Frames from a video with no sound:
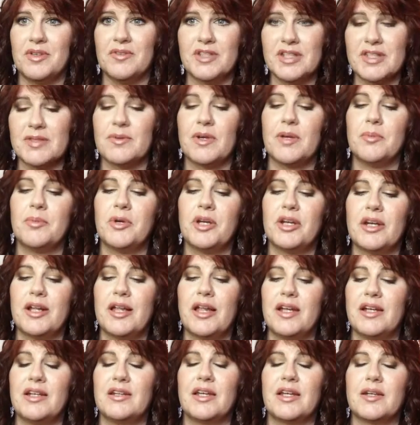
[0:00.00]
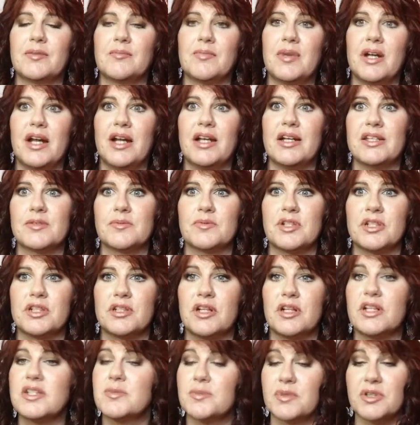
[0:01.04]
of this when I put it on, and like my eyes went
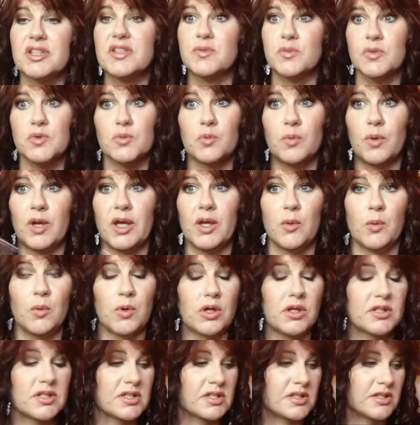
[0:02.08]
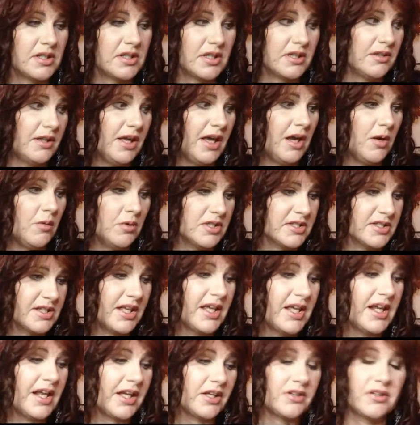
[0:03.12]
nuts, but this was way worse than that was.
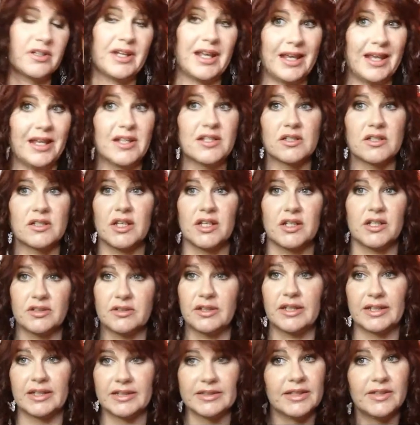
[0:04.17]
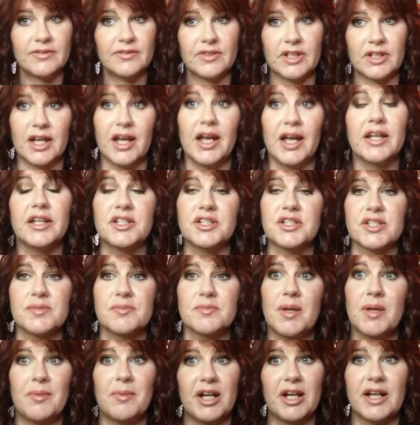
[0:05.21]
That I could handle. I could like leave it on, it just
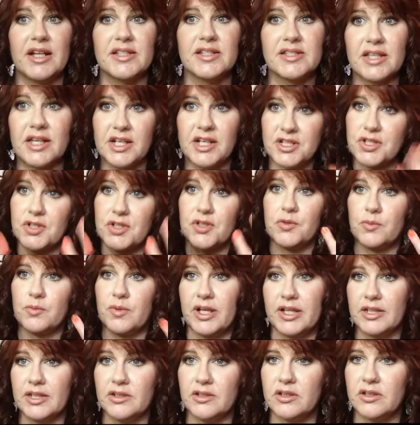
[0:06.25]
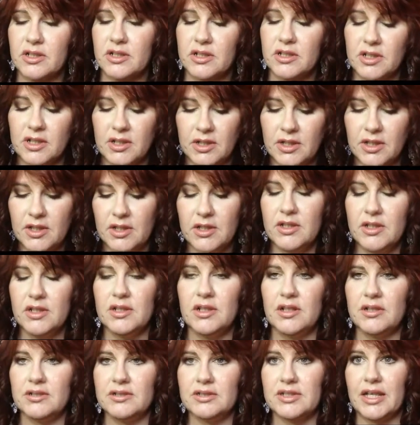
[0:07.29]
made my eyes kind of turn red and look
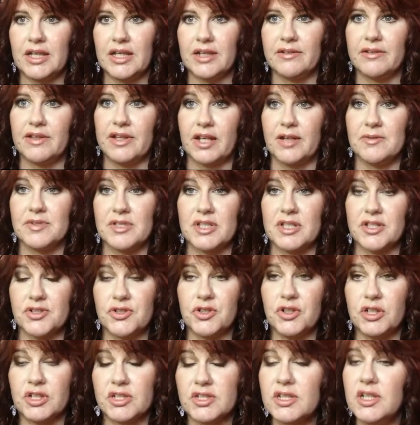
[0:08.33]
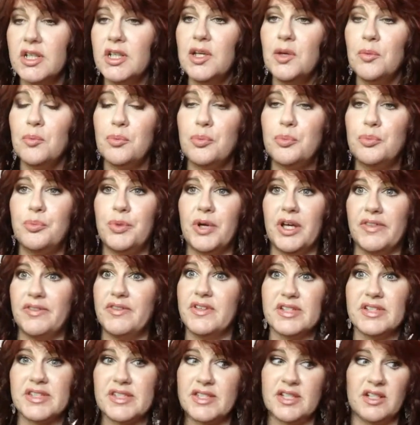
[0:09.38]
kind of like I was on drugs. But
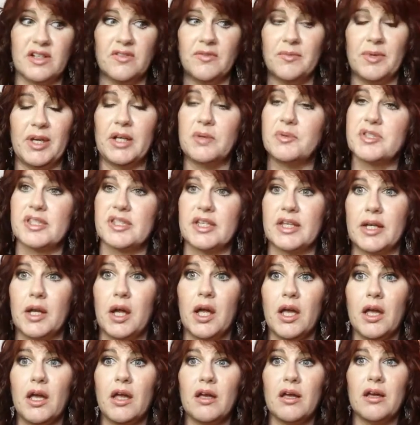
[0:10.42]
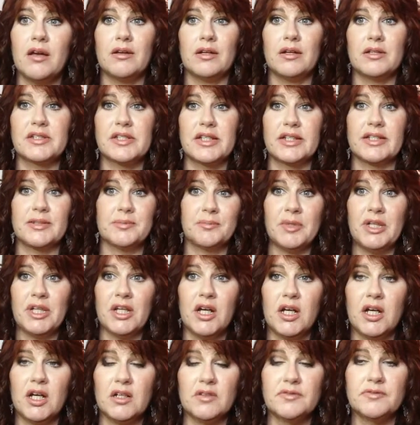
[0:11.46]
this stuff, man, it was like, oh, take me
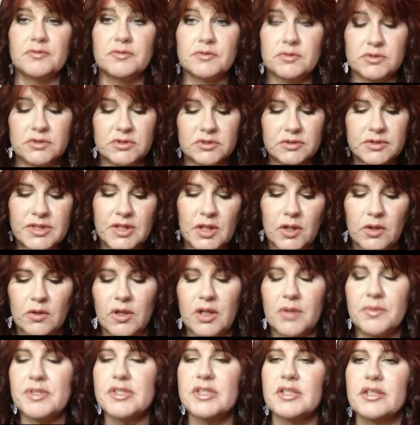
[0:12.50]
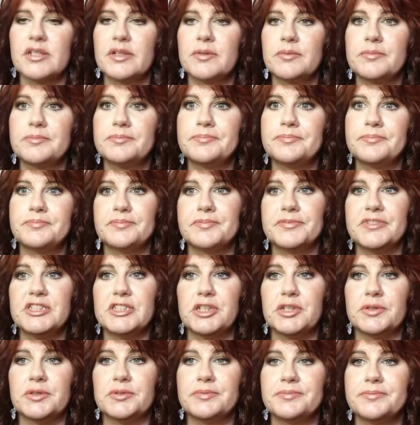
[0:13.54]
off. So I was like, you
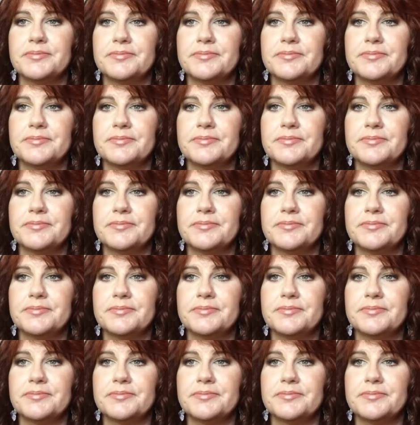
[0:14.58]
know,